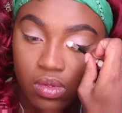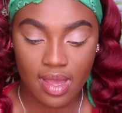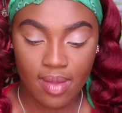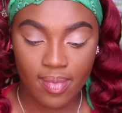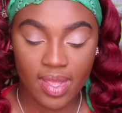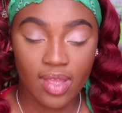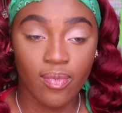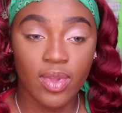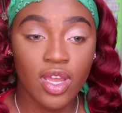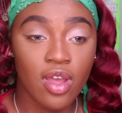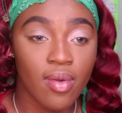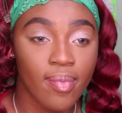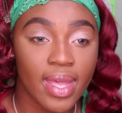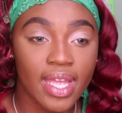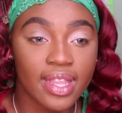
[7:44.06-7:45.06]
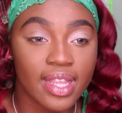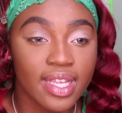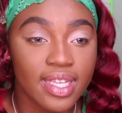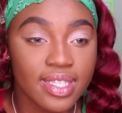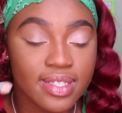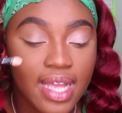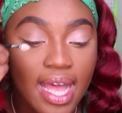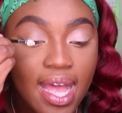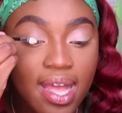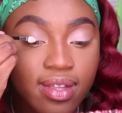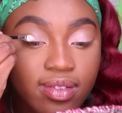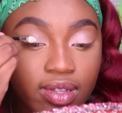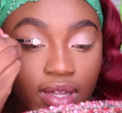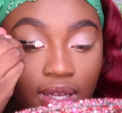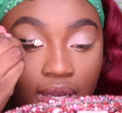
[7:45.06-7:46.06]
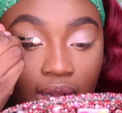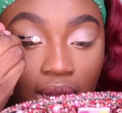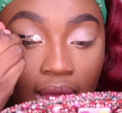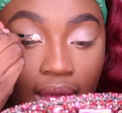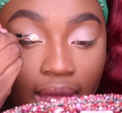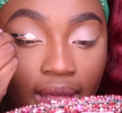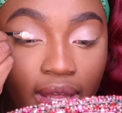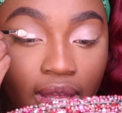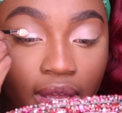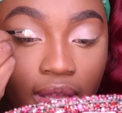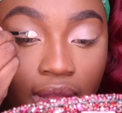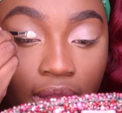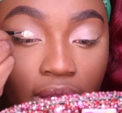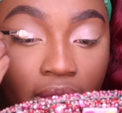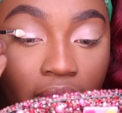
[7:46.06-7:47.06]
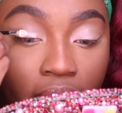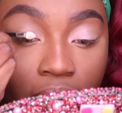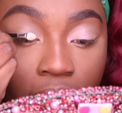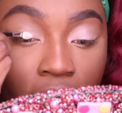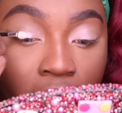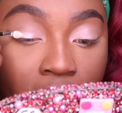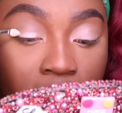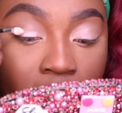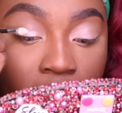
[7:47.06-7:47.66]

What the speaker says: I mean, we're gonna make these eyes look like, you know,